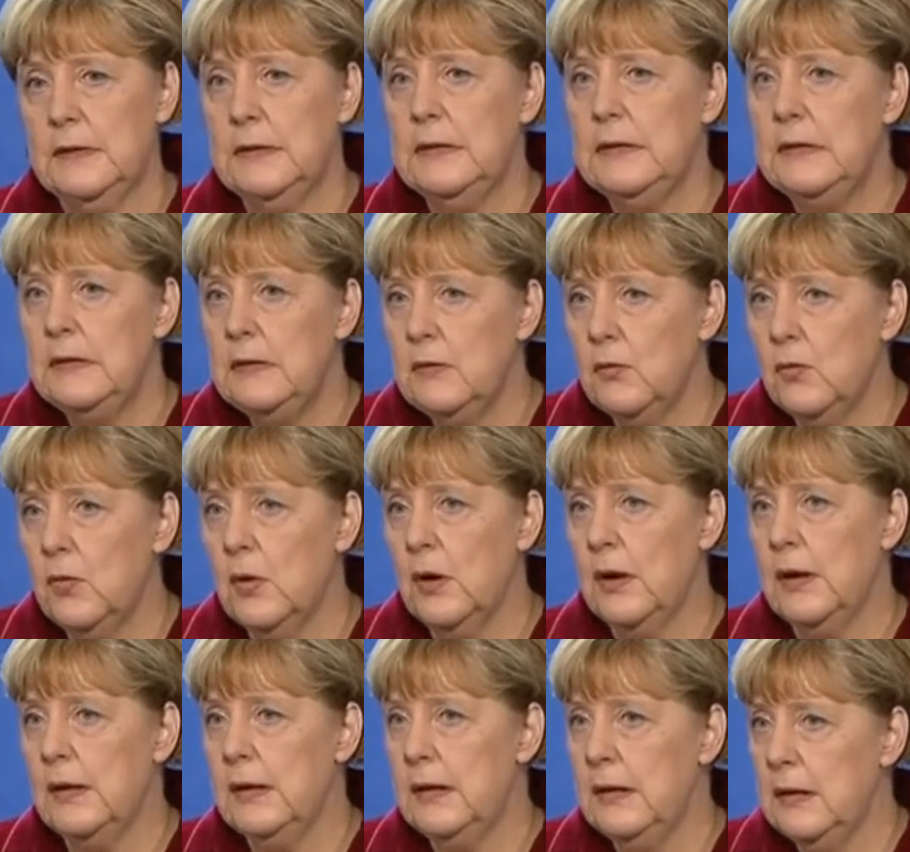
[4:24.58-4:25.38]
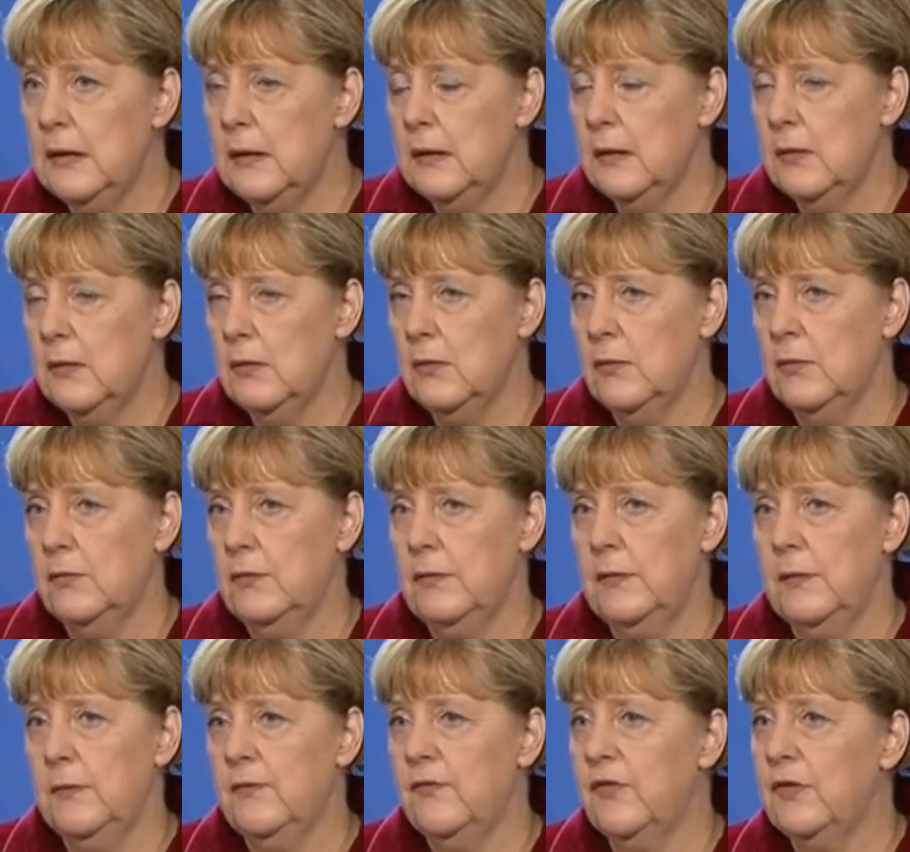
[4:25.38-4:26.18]
on
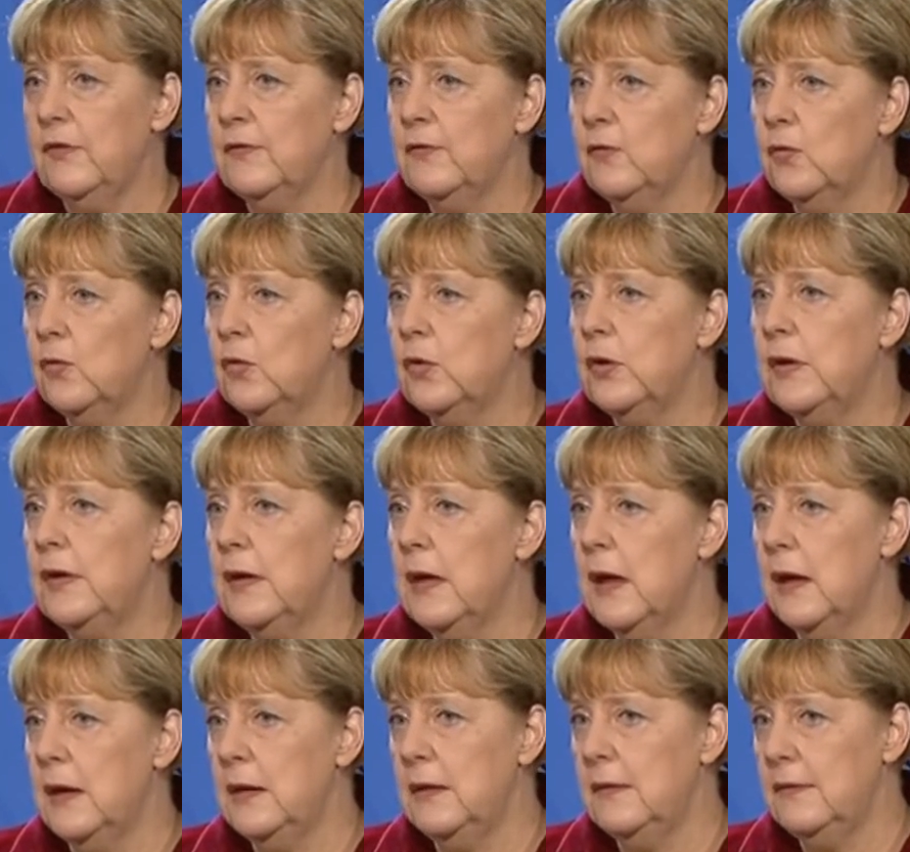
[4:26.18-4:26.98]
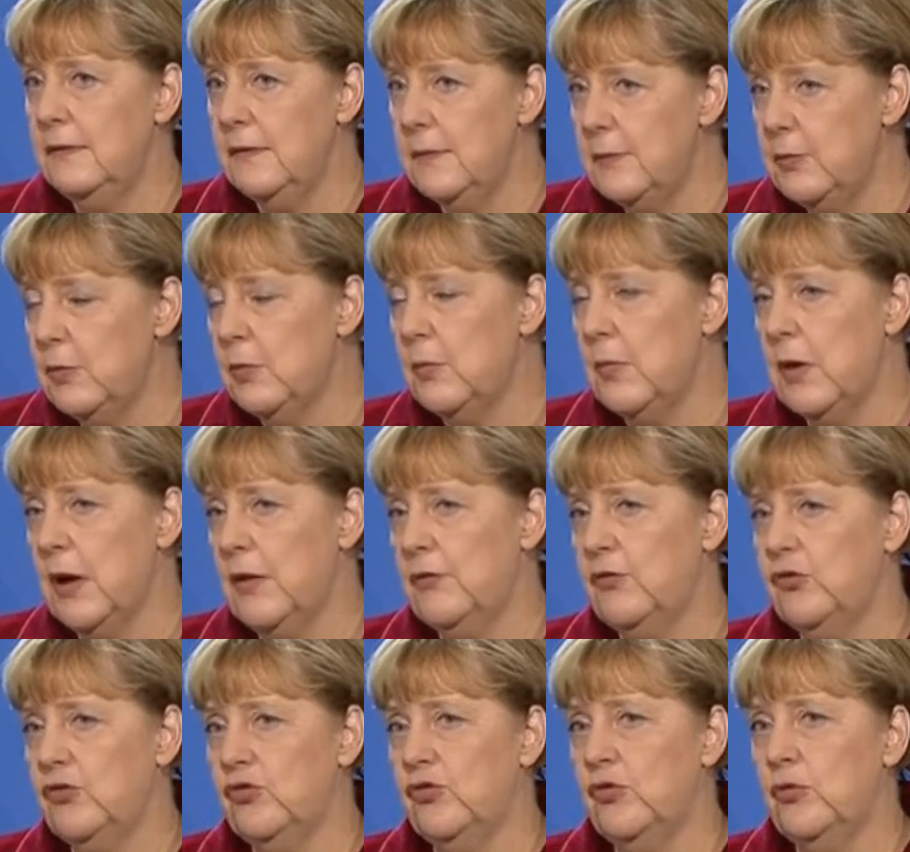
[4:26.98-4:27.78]
the topics
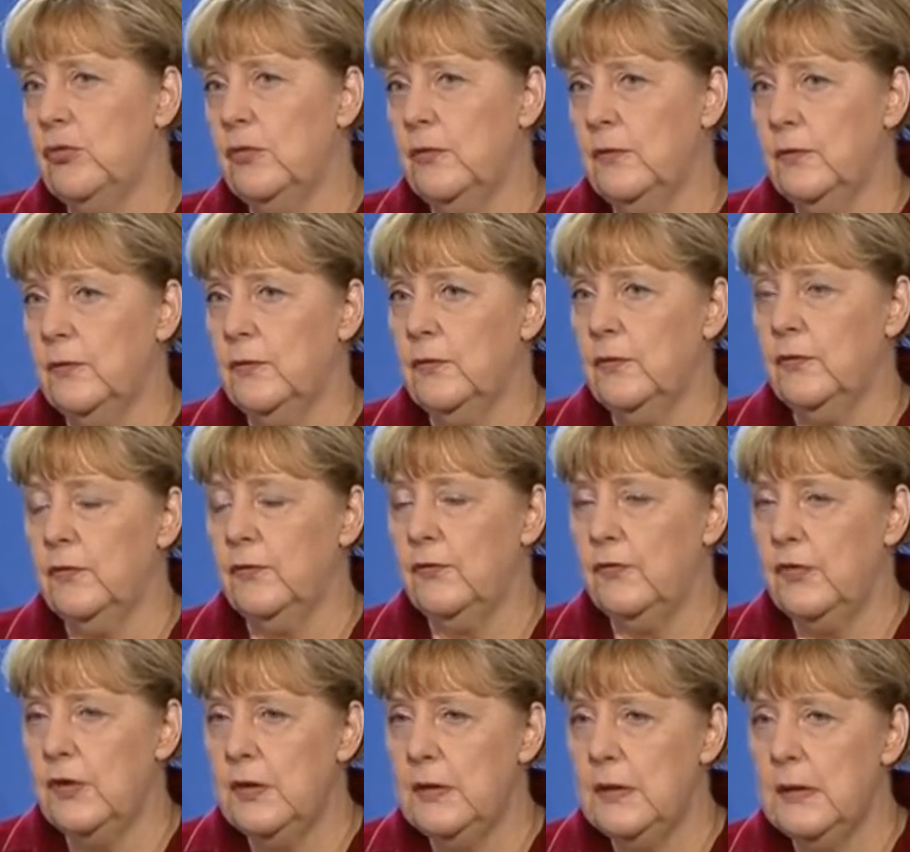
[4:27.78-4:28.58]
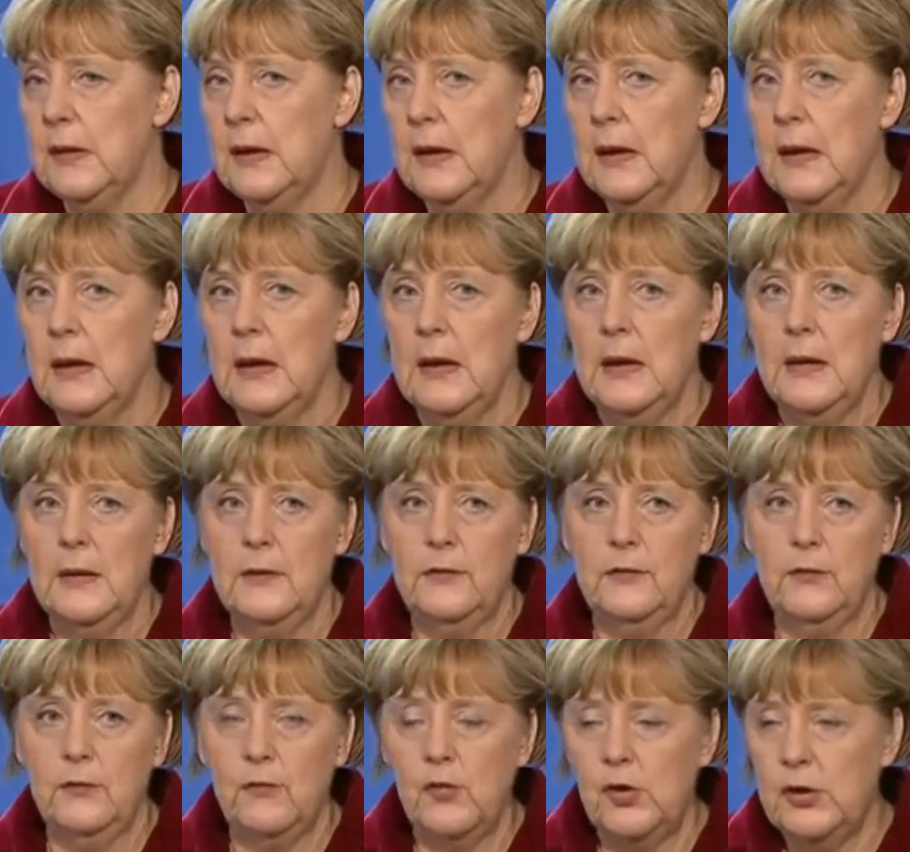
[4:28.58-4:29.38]
dealing with
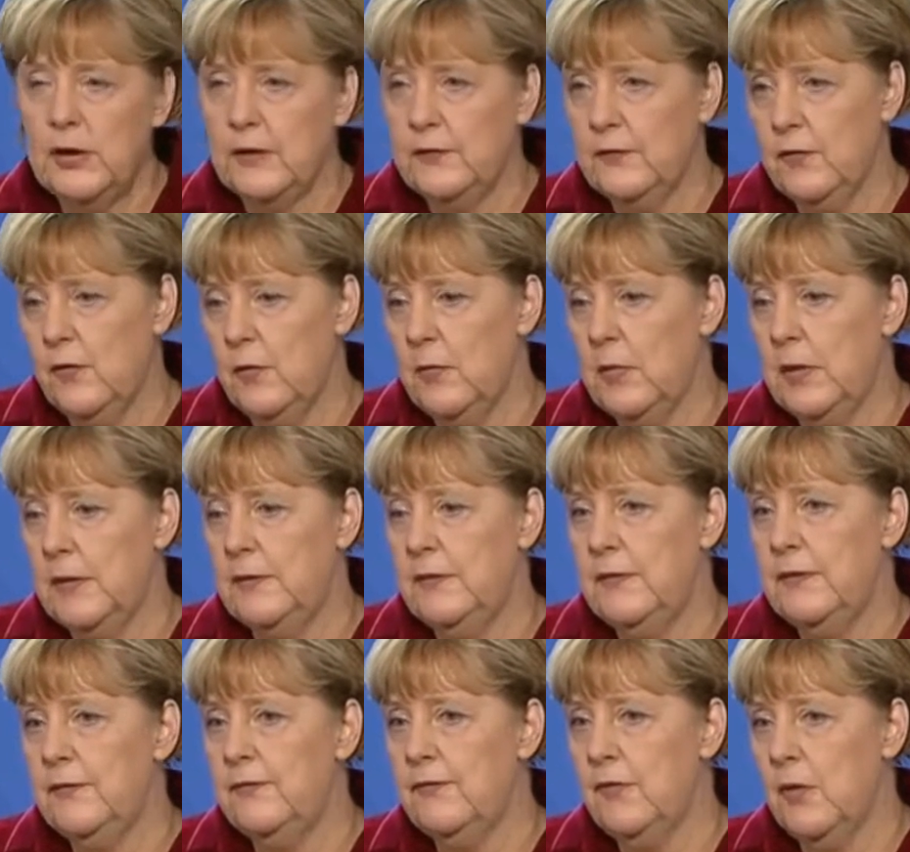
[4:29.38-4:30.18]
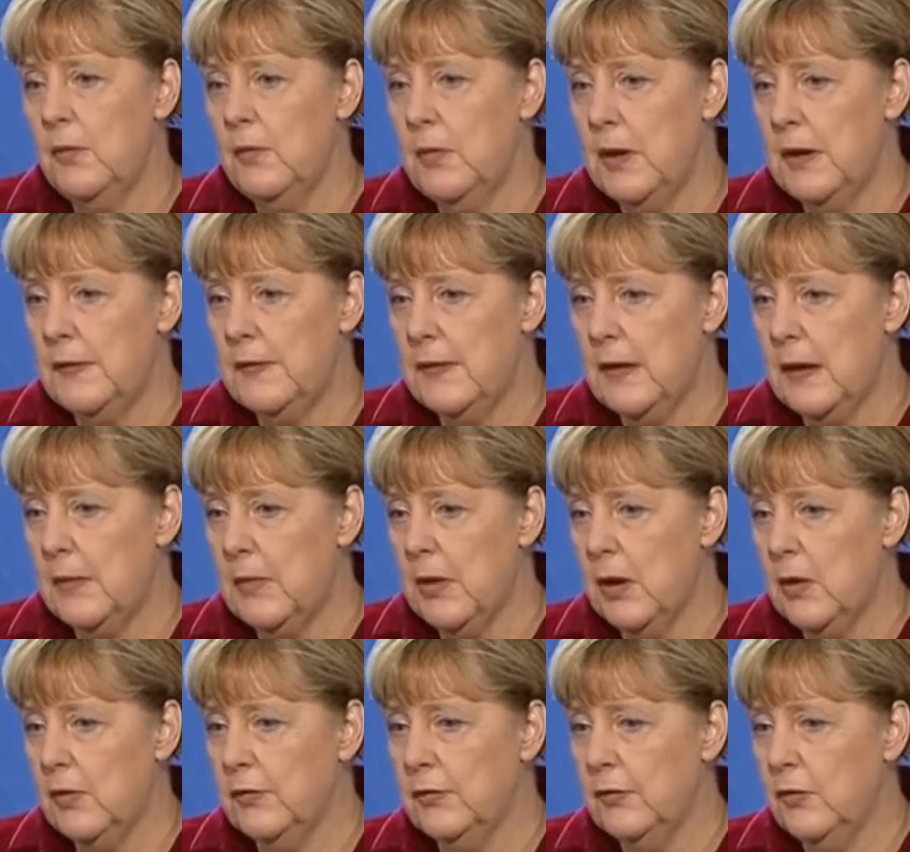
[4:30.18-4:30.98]
Crimea, the
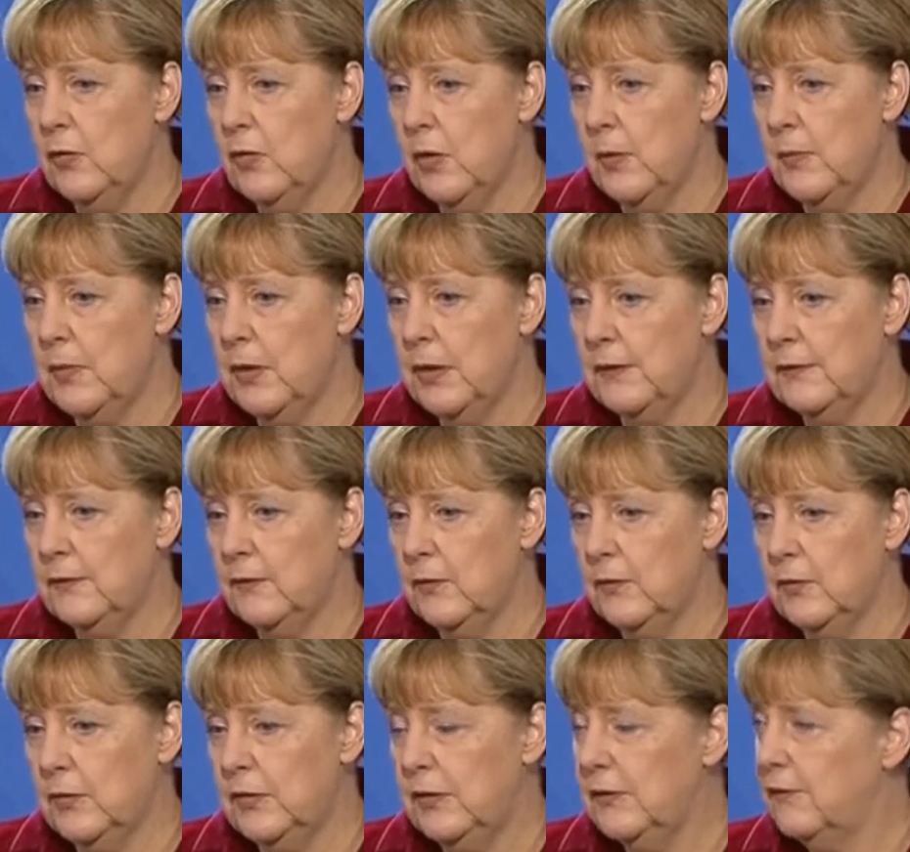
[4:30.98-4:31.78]
annexation of Crimea.